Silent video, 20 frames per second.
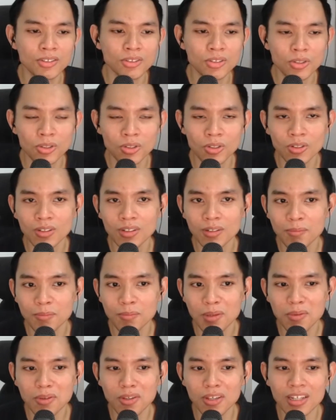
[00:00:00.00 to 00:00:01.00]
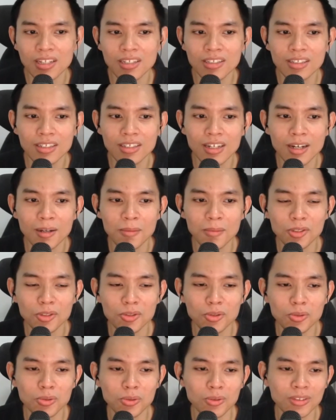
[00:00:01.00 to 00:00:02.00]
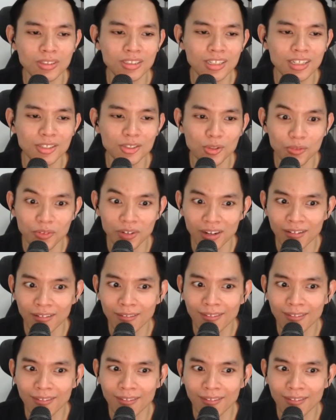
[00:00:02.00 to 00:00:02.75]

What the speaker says: So maybe you can share how much you charge your friend.